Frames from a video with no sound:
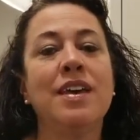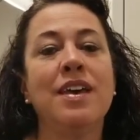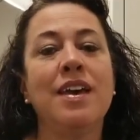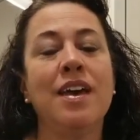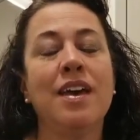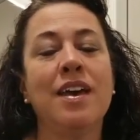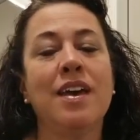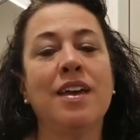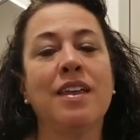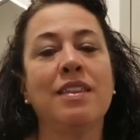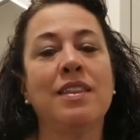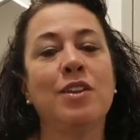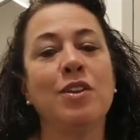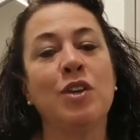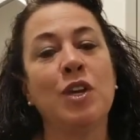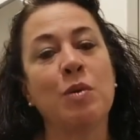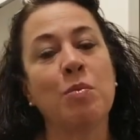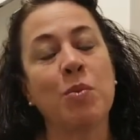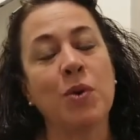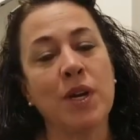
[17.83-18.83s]
and then you
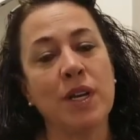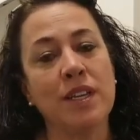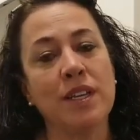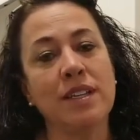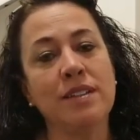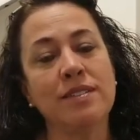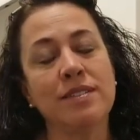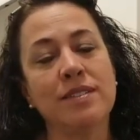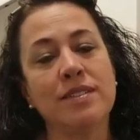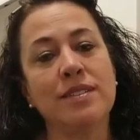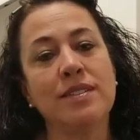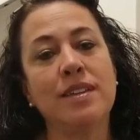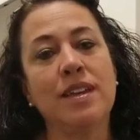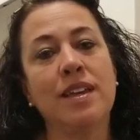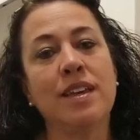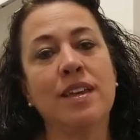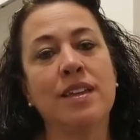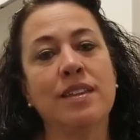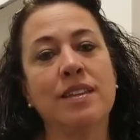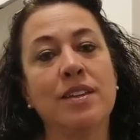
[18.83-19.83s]
get pregnant,
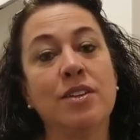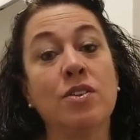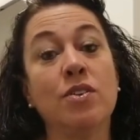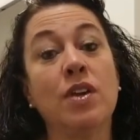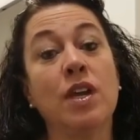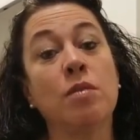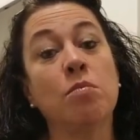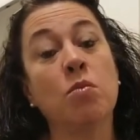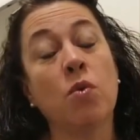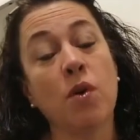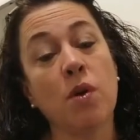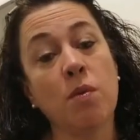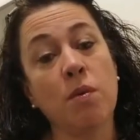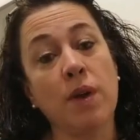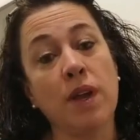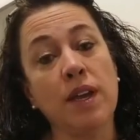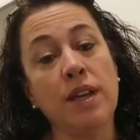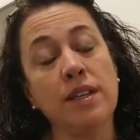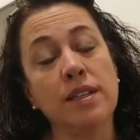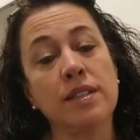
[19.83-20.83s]
and then you gain more
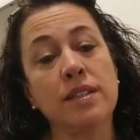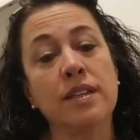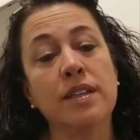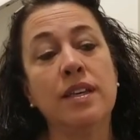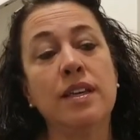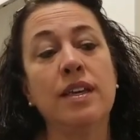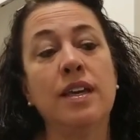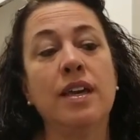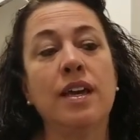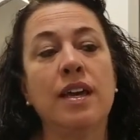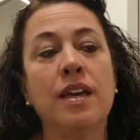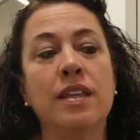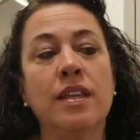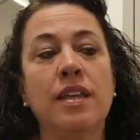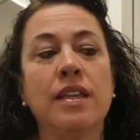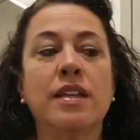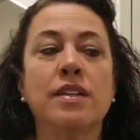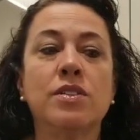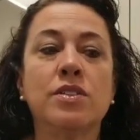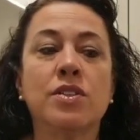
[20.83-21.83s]
weight, and then
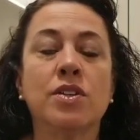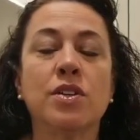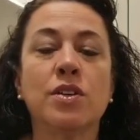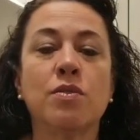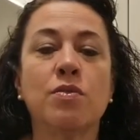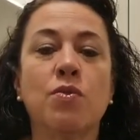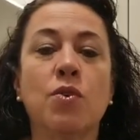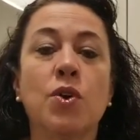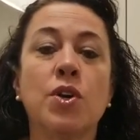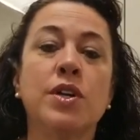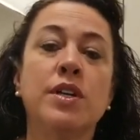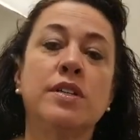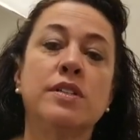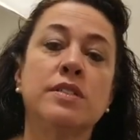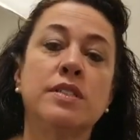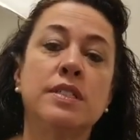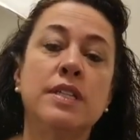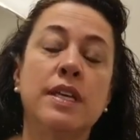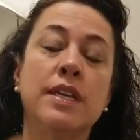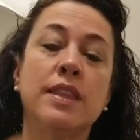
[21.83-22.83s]
it took 4
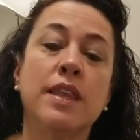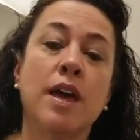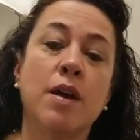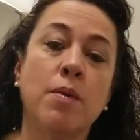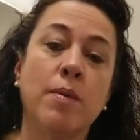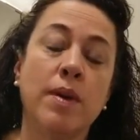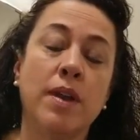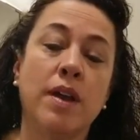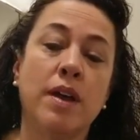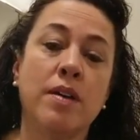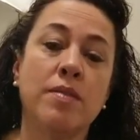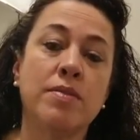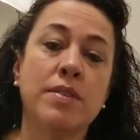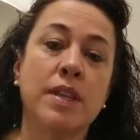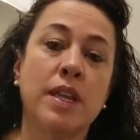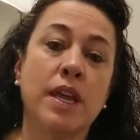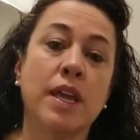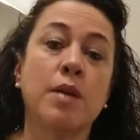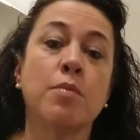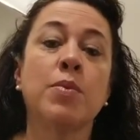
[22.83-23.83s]
years to take that weight off, and then
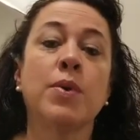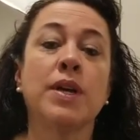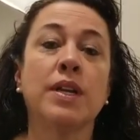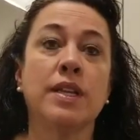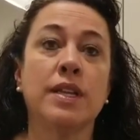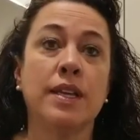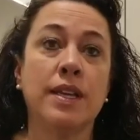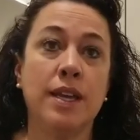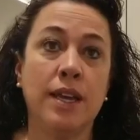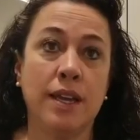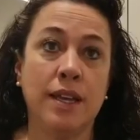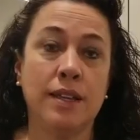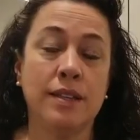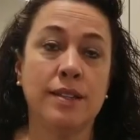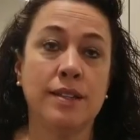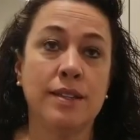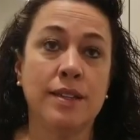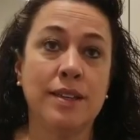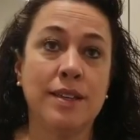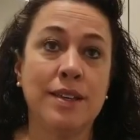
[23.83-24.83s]
I got pregnant again.
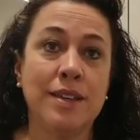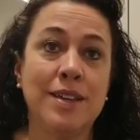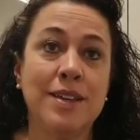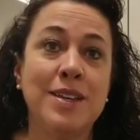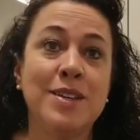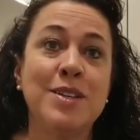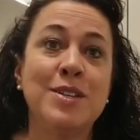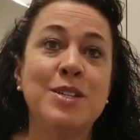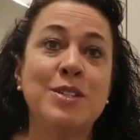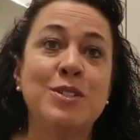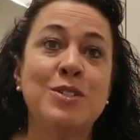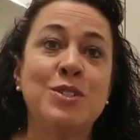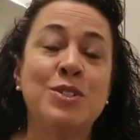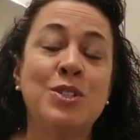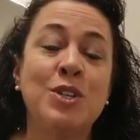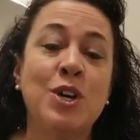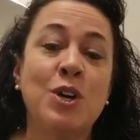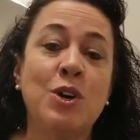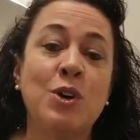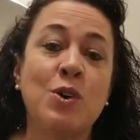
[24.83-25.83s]

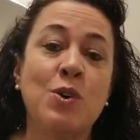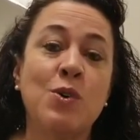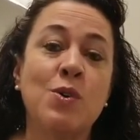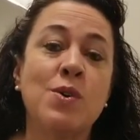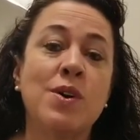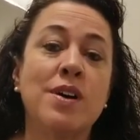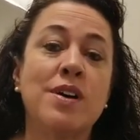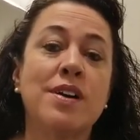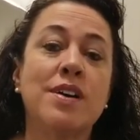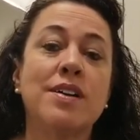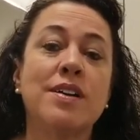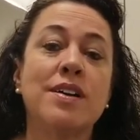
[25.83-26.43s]
So